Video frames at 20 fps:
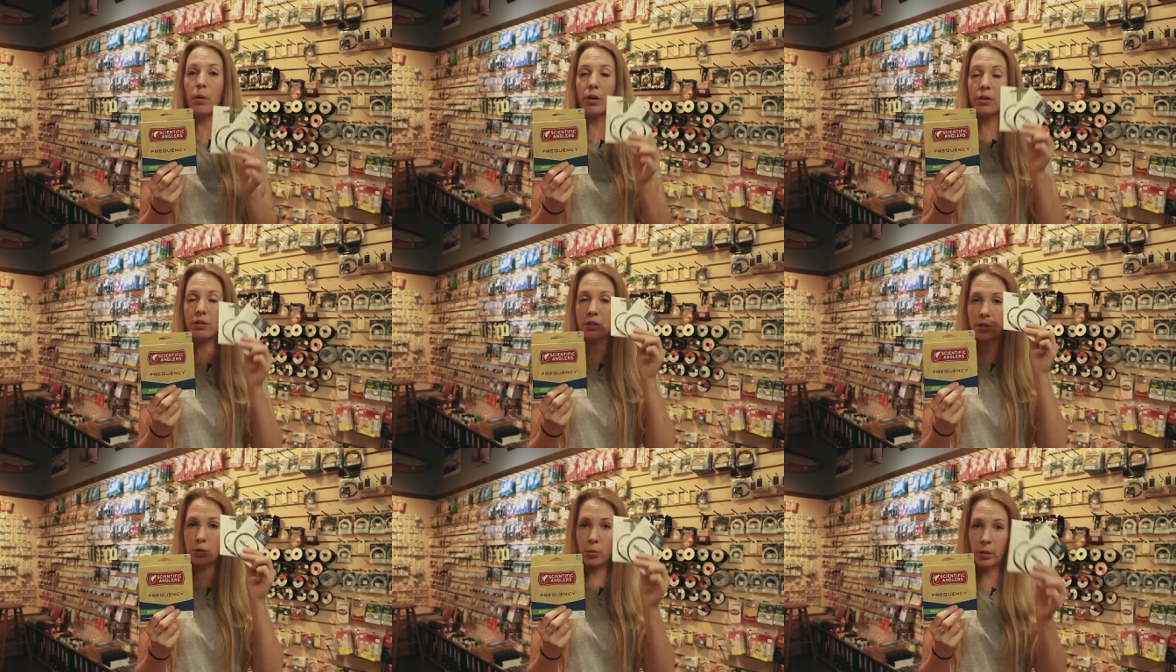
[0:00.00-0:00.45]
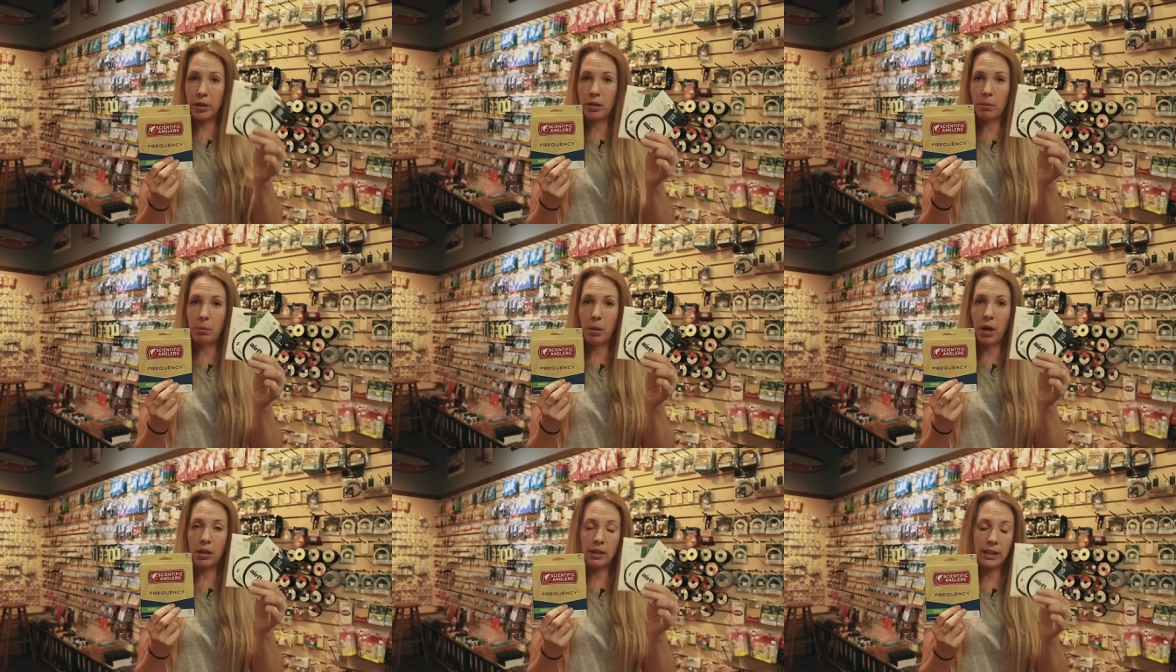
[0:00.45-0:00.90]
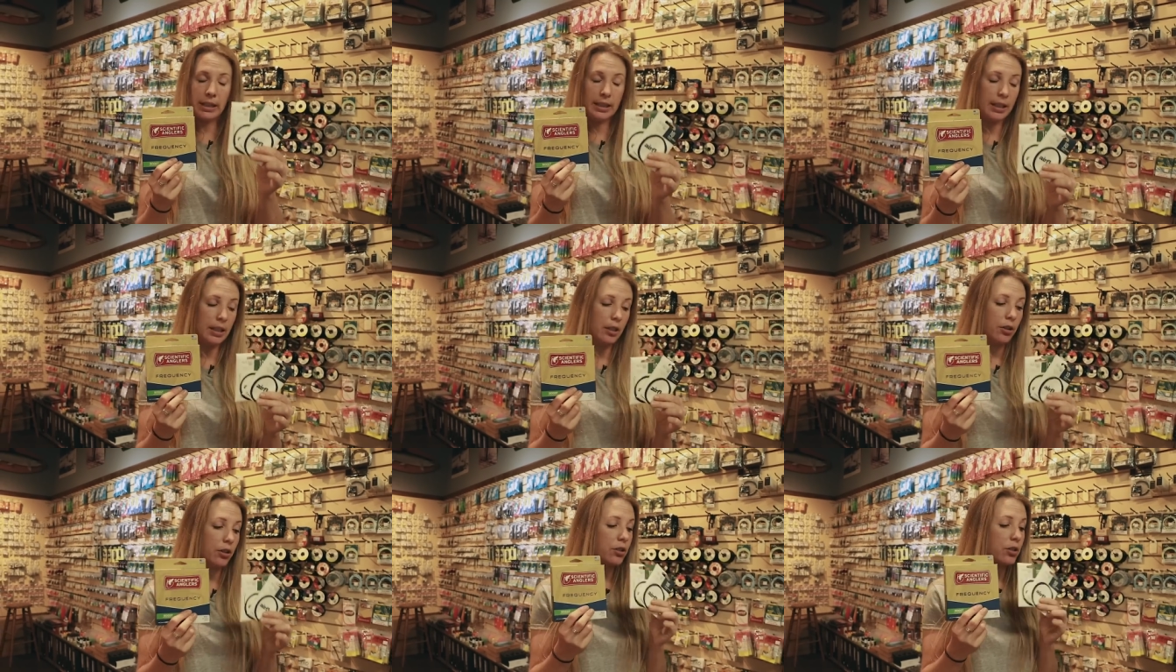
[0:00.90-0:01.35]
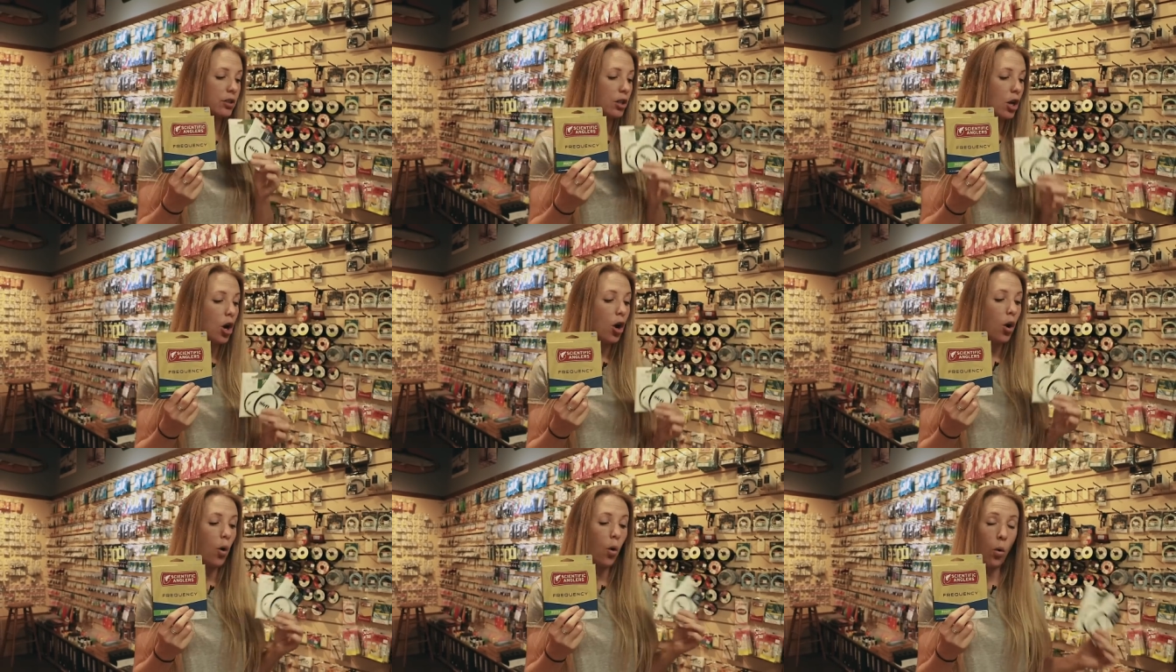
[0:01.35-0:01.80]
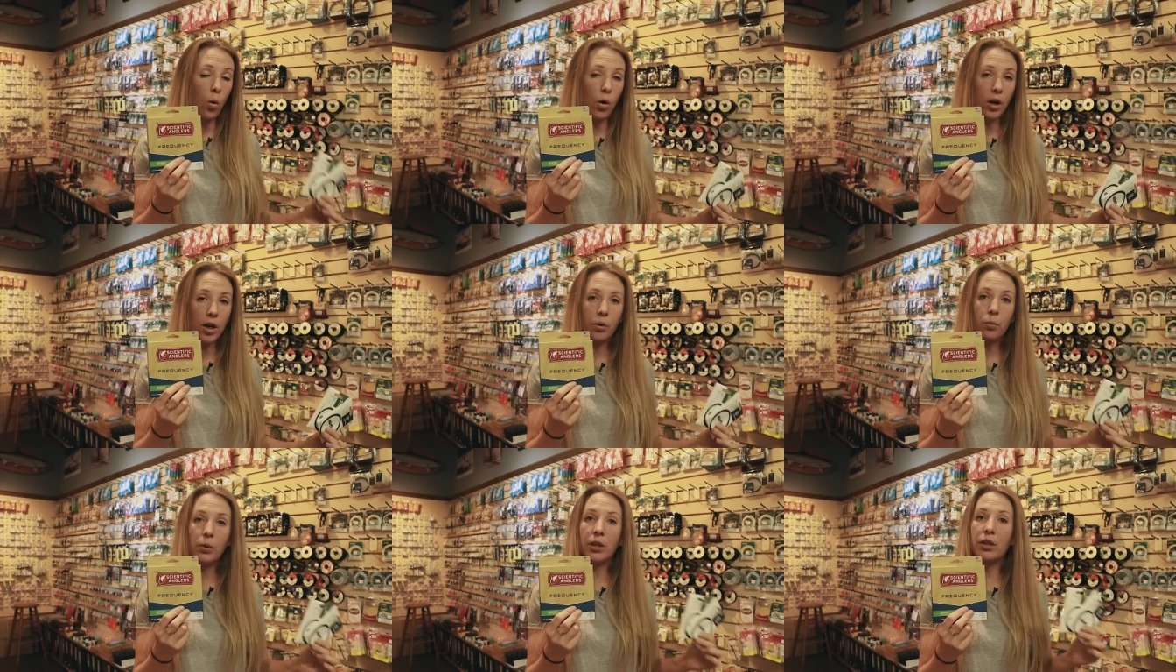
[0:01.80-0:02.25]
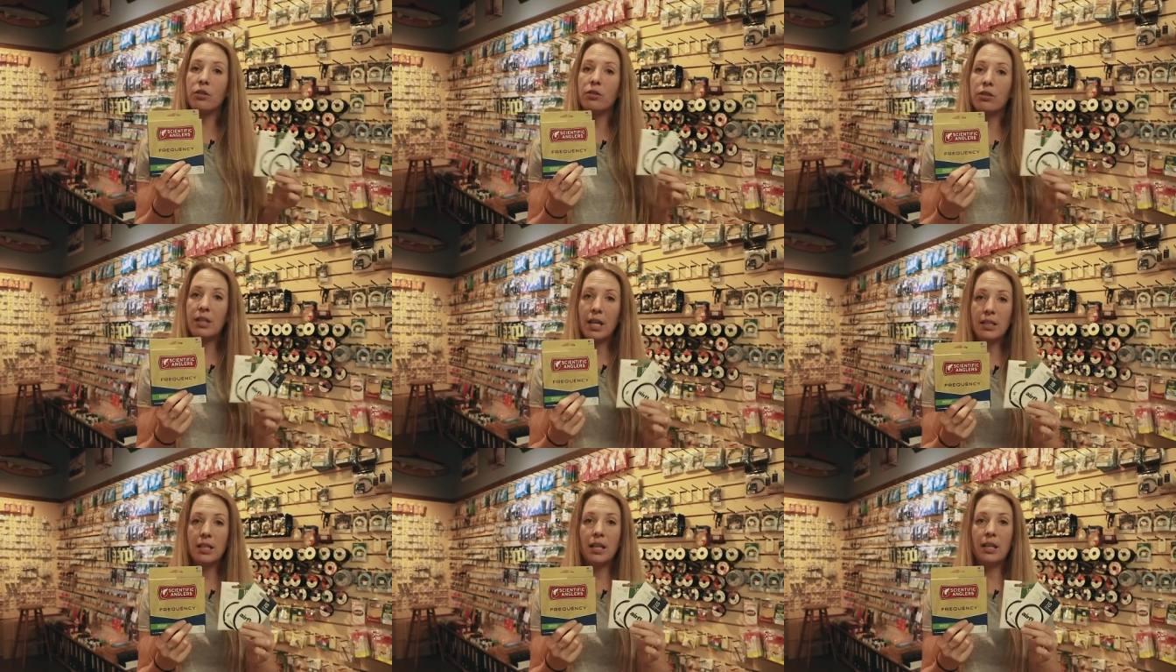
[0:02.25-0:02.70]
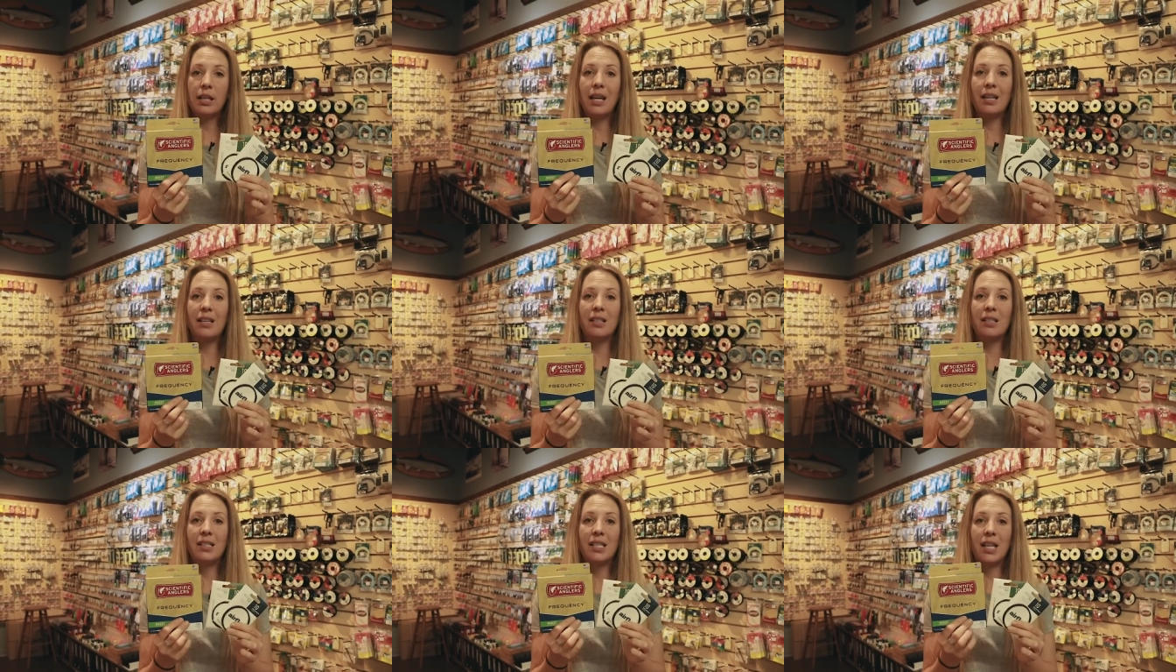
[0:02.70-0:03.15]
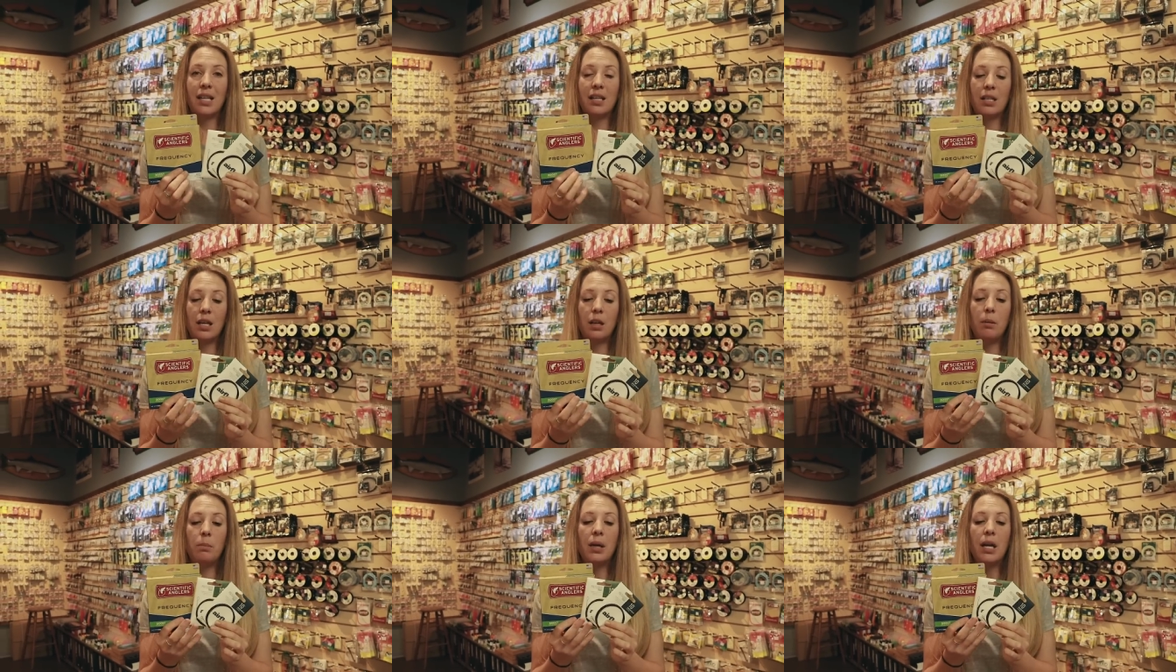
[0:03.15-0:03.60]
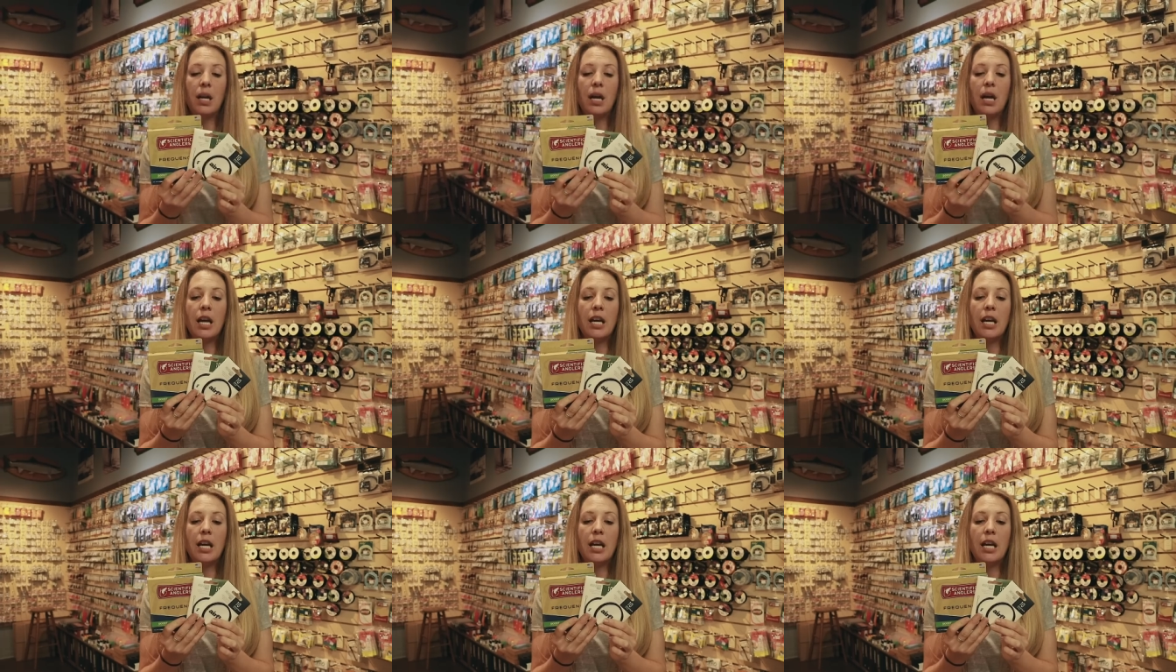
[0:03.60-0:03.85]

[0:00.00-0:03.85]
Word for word: whether it's with the poly leaders or with your designated sink tip,